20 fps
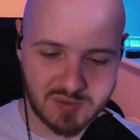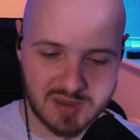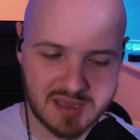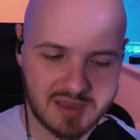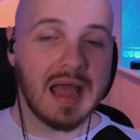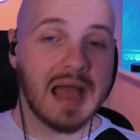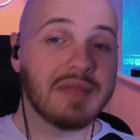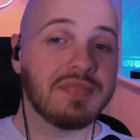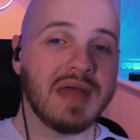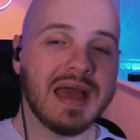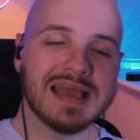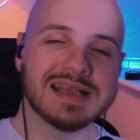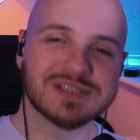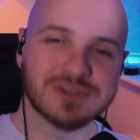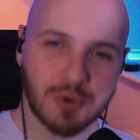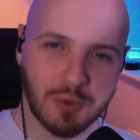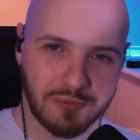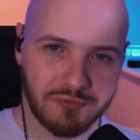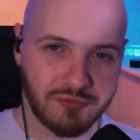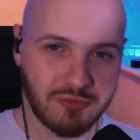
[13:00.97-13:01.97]
week. And that is
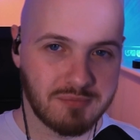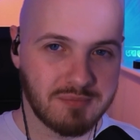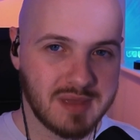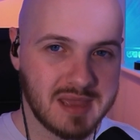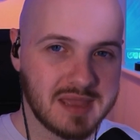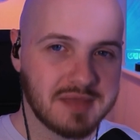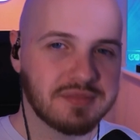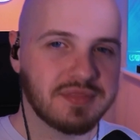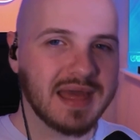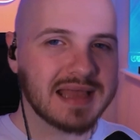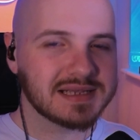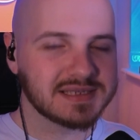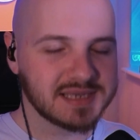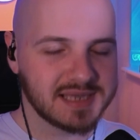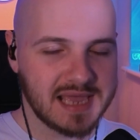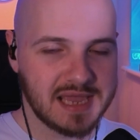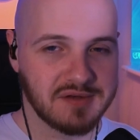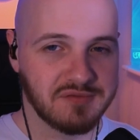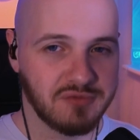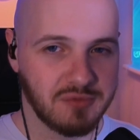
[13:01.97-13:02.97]
all from me. Thanks
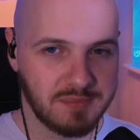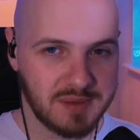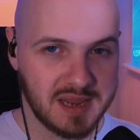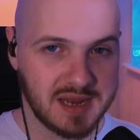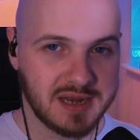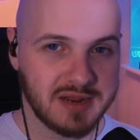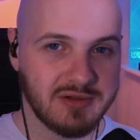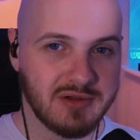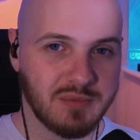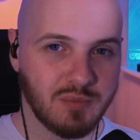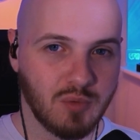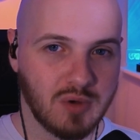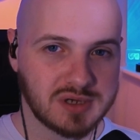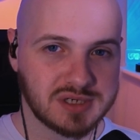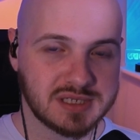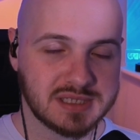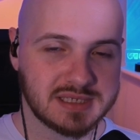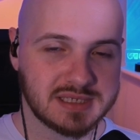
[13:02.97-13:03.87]
again for being here and watching